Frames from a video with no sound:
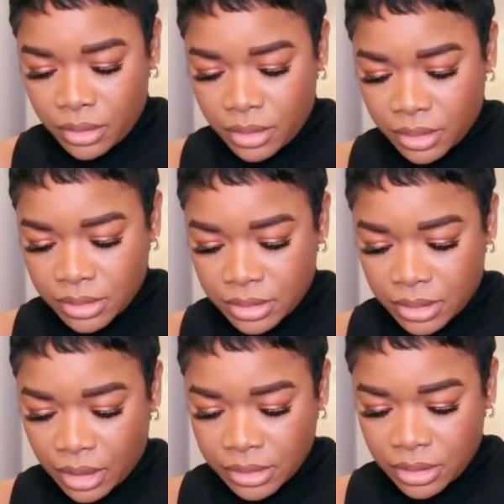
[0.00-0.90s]
This
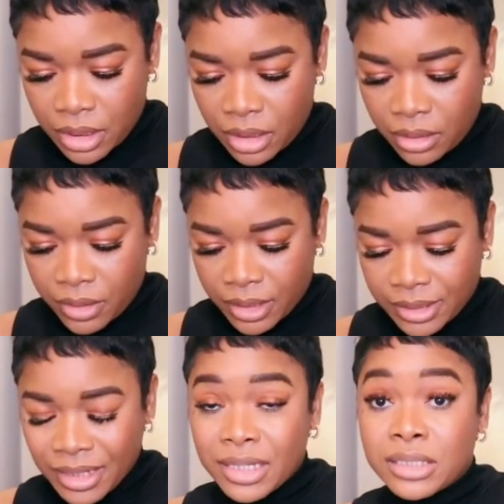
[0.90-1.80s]
next color, I
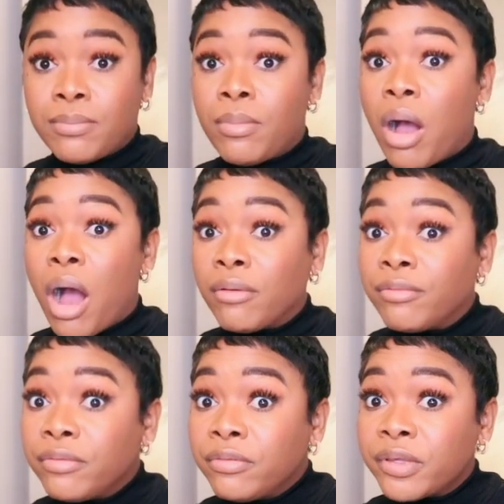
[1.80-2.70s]
think, is
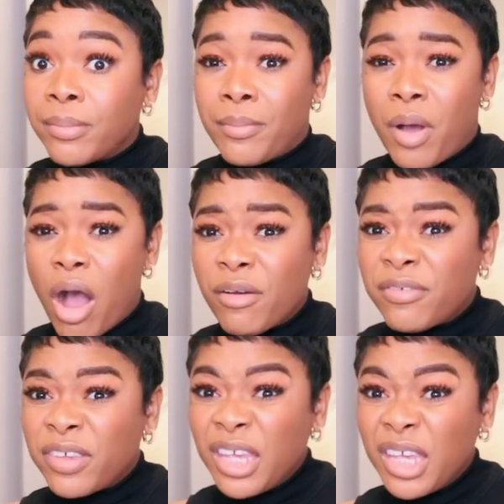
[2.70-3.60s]
mauve.